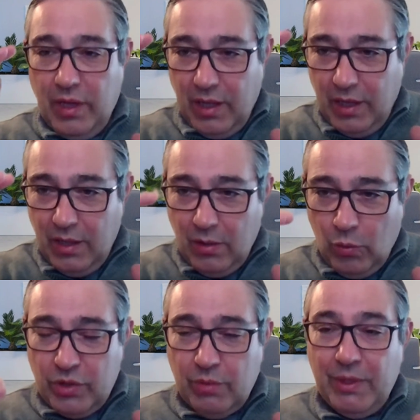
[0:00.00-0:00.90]
In
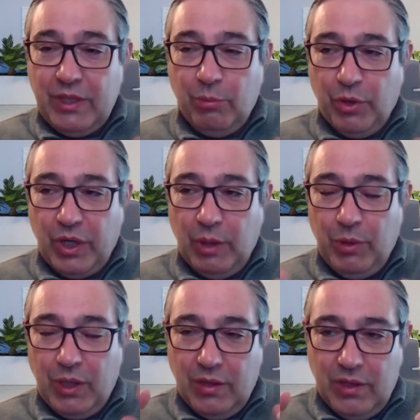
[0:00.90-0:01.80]
automating
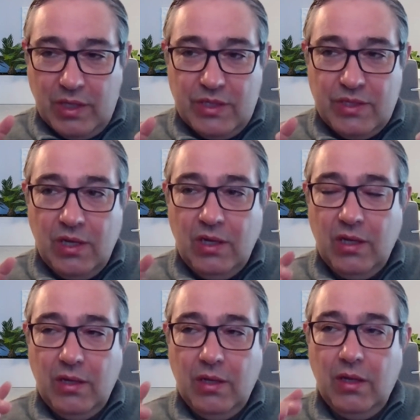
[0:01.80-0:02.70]
bookkeeping,
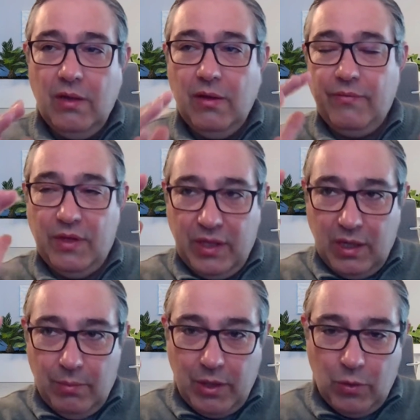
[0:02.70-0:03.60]
if you think
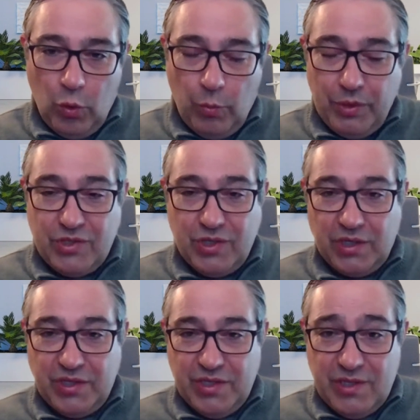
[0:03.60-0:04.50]
about our corporate
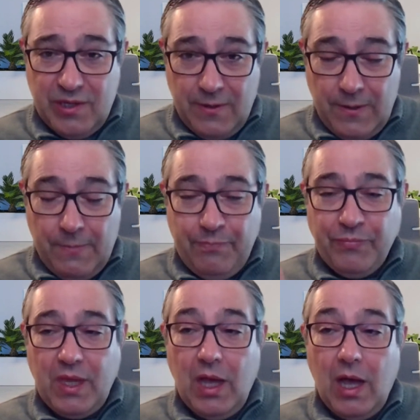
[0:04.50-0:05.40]
structures,
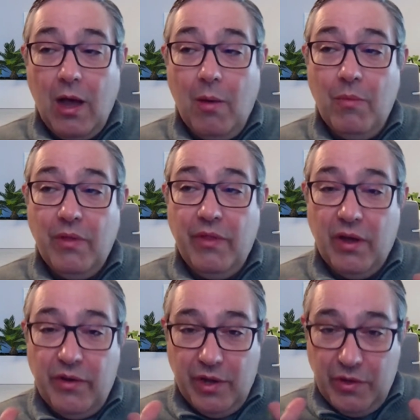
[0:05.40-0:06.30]
there are
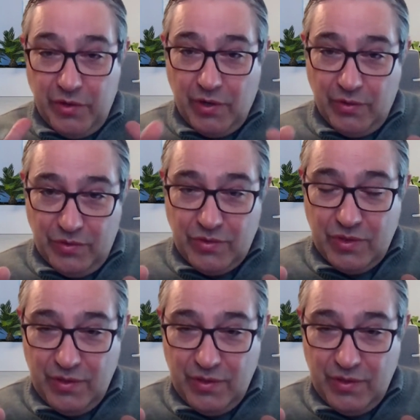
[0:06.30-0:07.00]
known knowns.